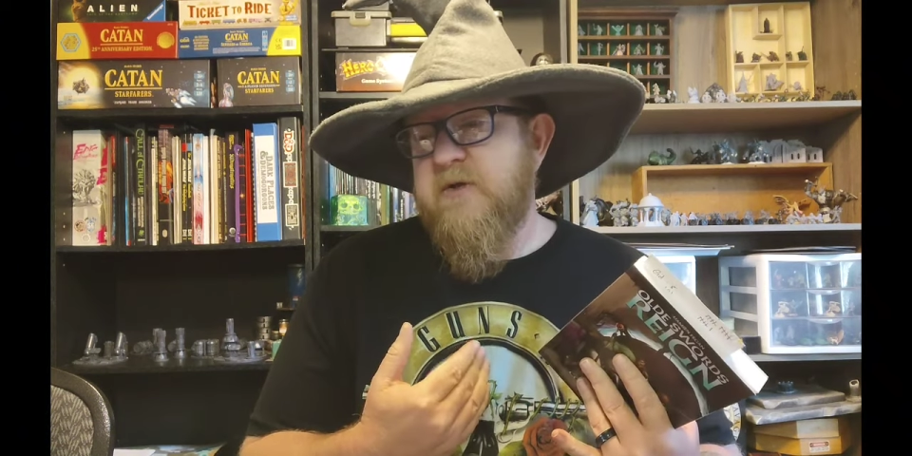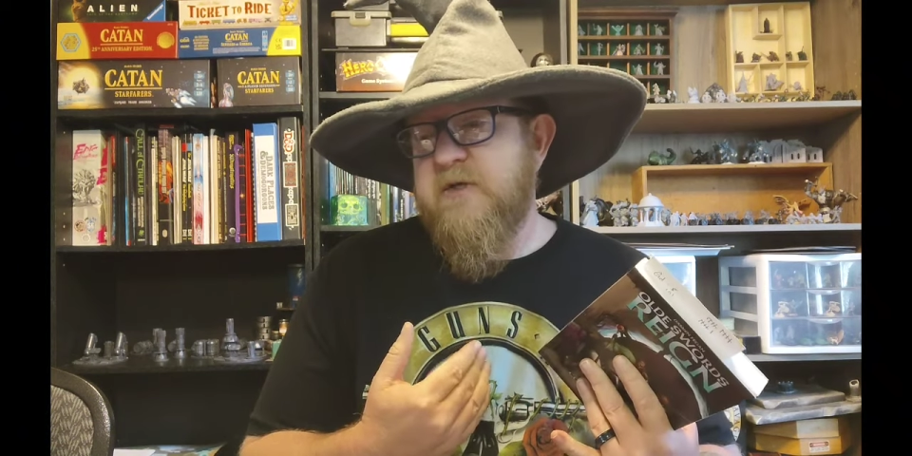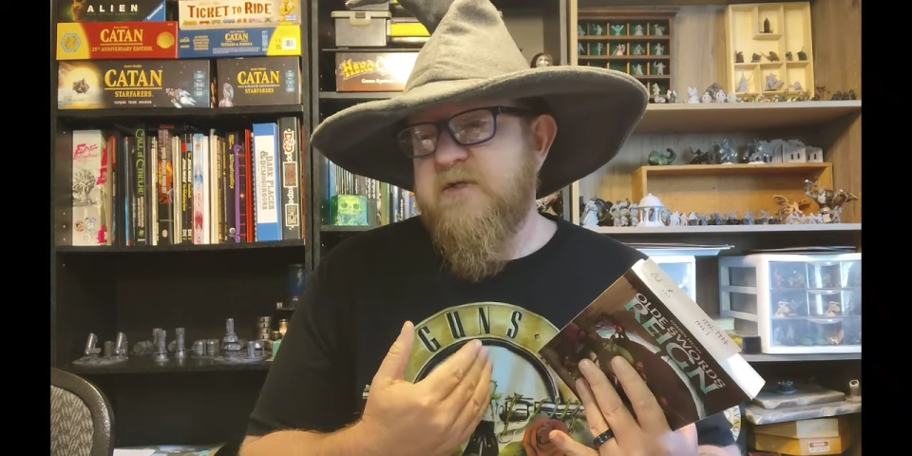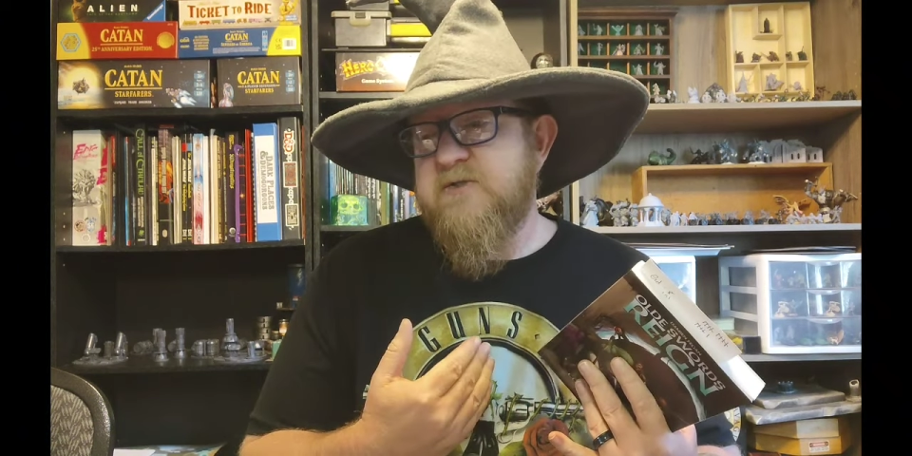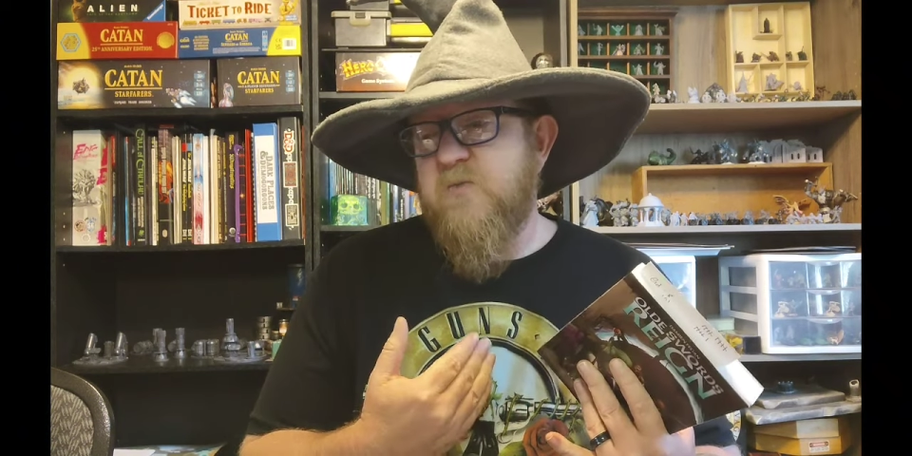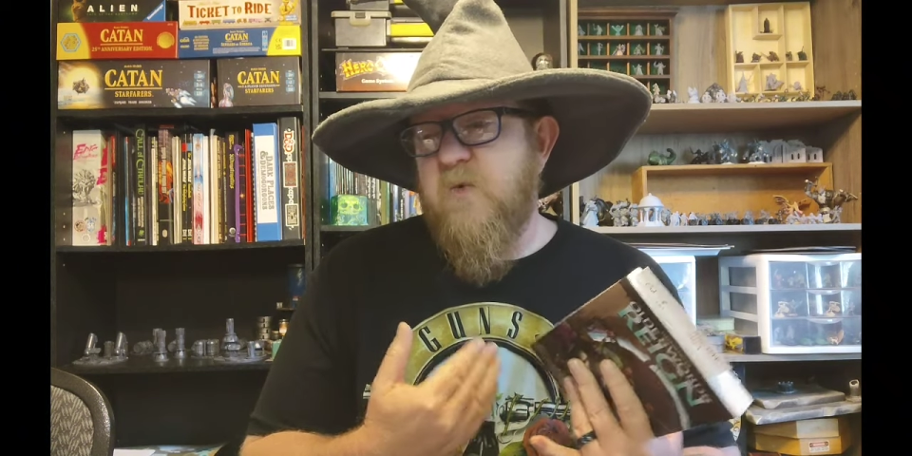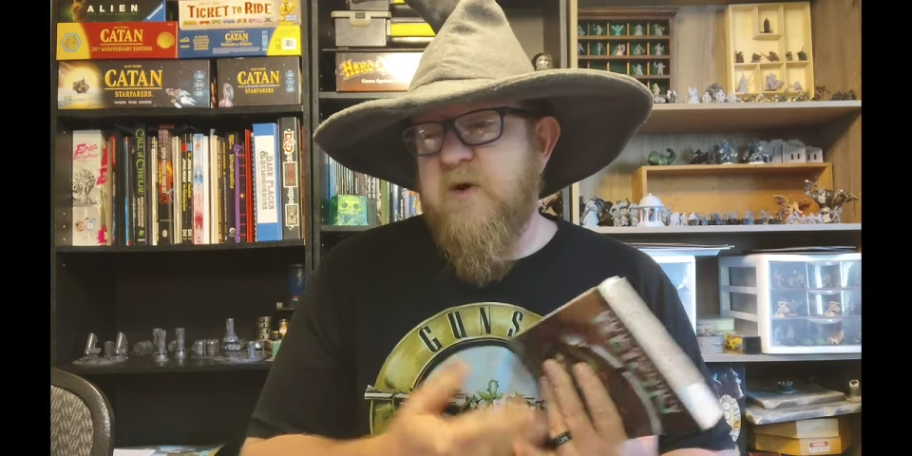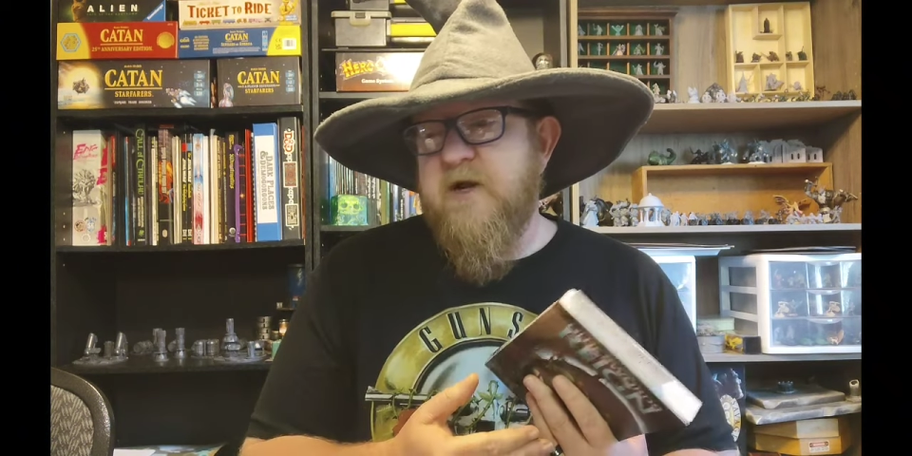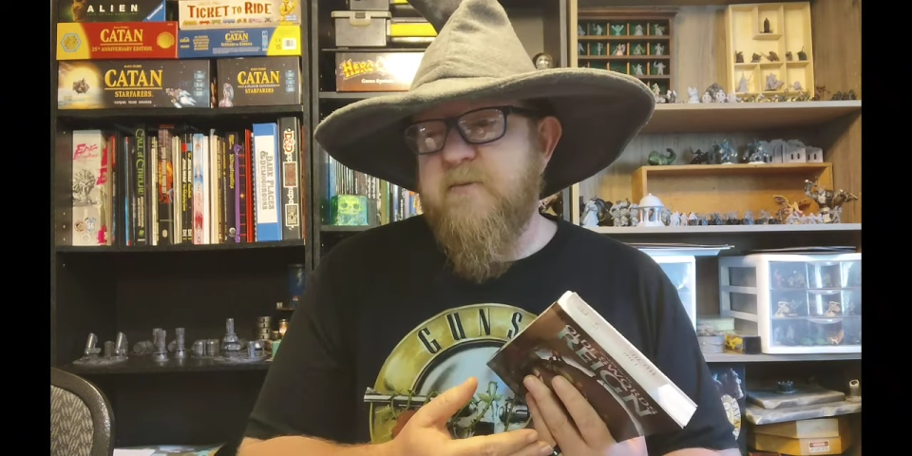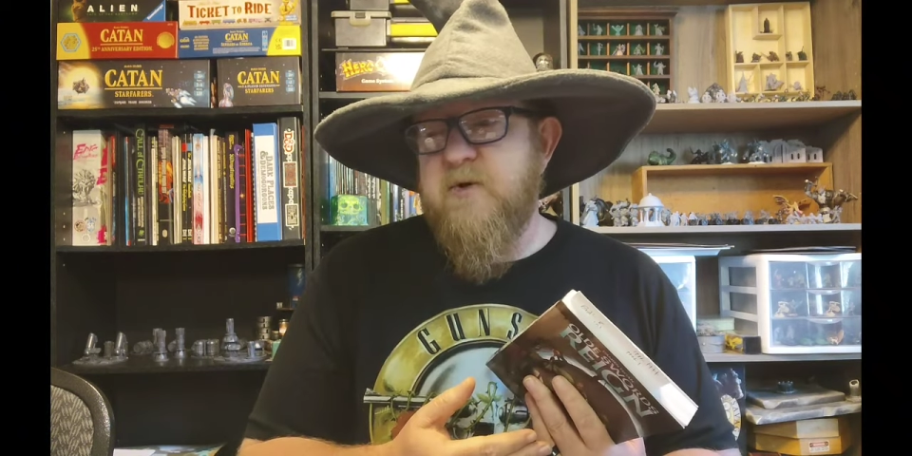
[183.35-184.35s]
is
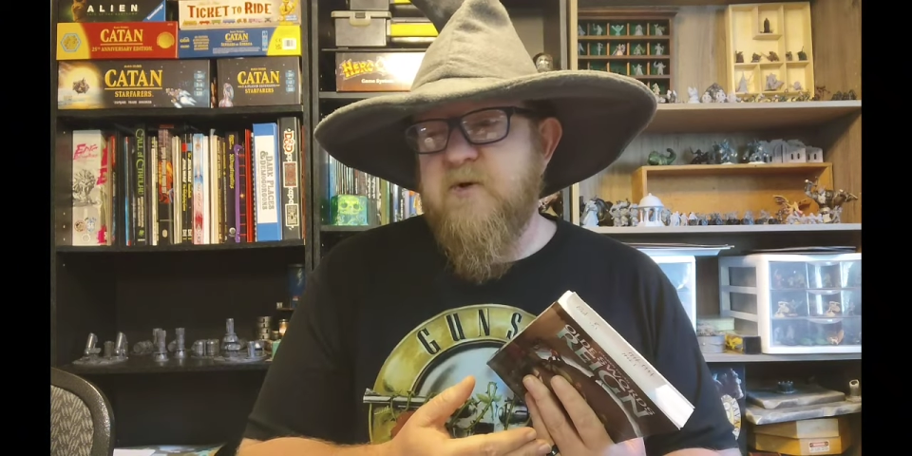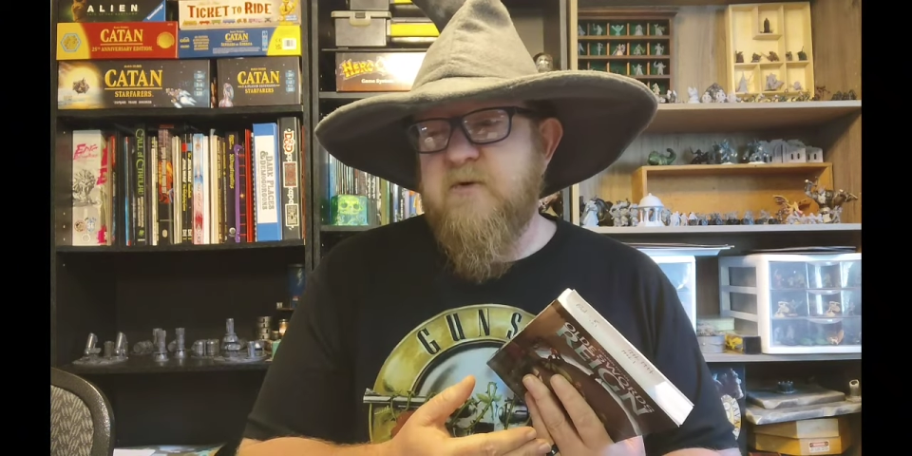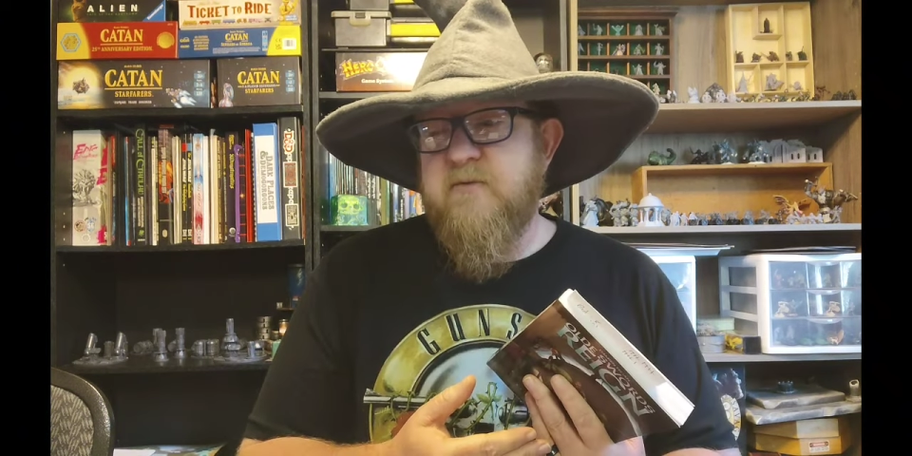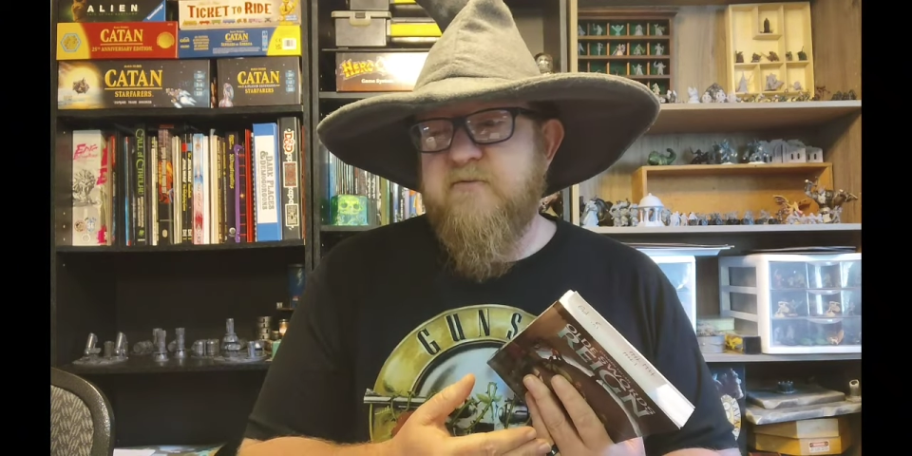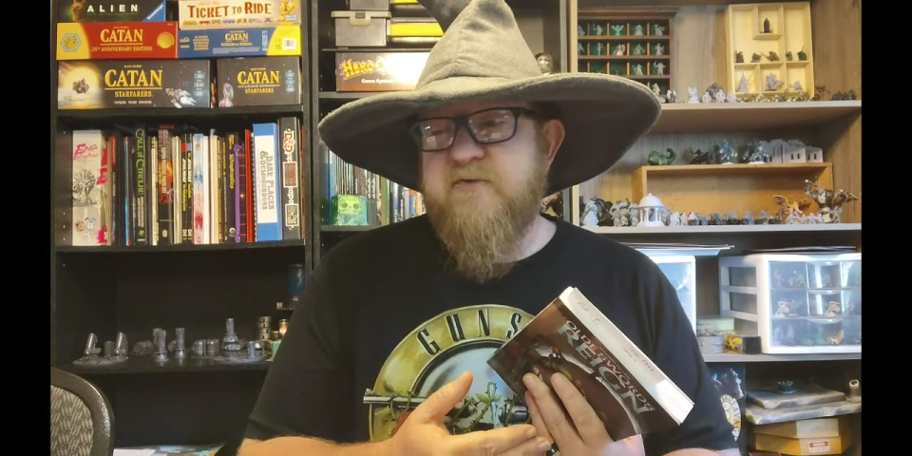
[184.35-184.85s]
Warhammer